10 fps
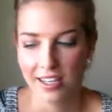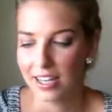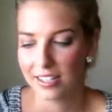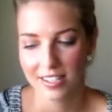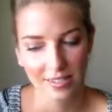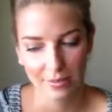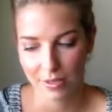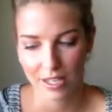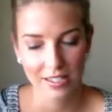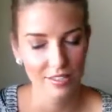It's
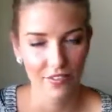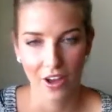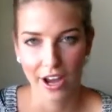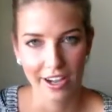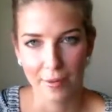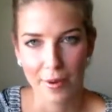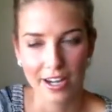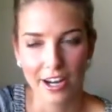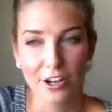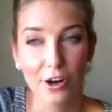fine. I
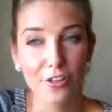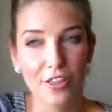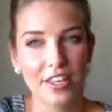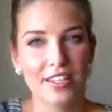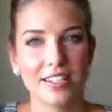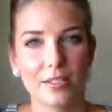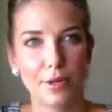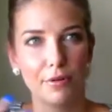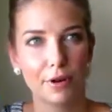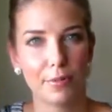mean, I know that there's this
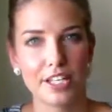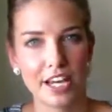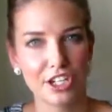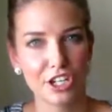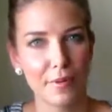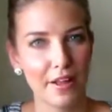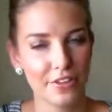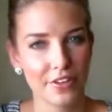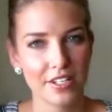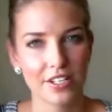big reputation about
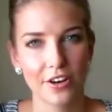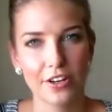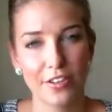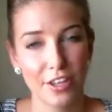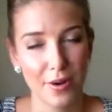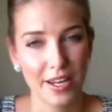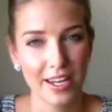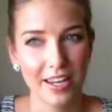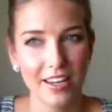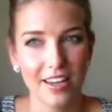the dress code in the
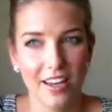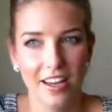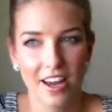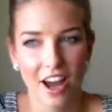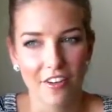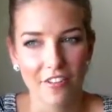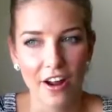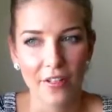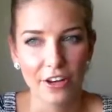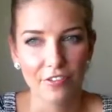UAE. I
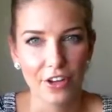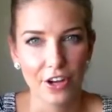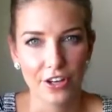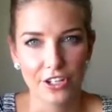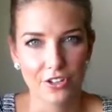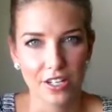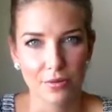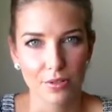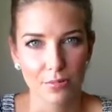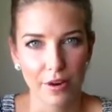find that if you're going to dress
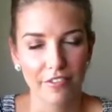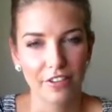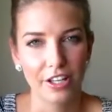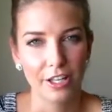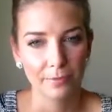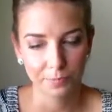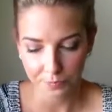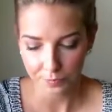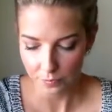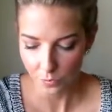respectfully,
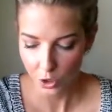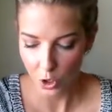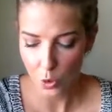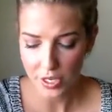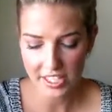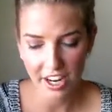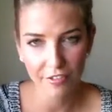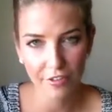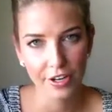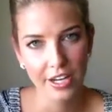always
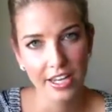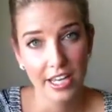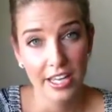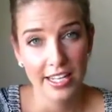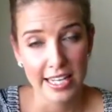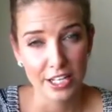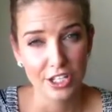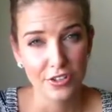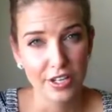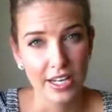covering down
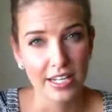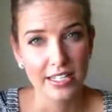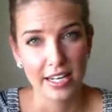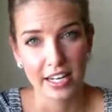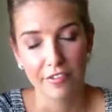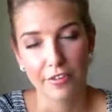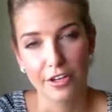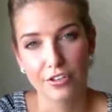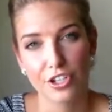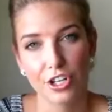to your knees and
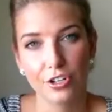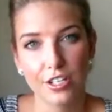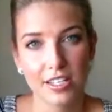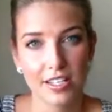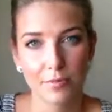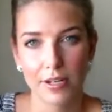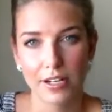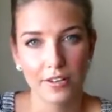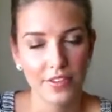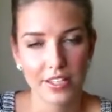covering your shoulders as
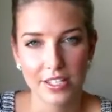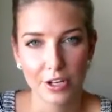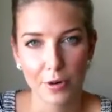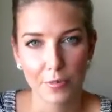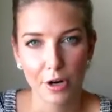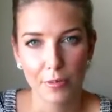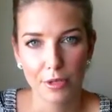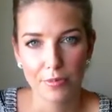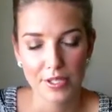well, there's no problem.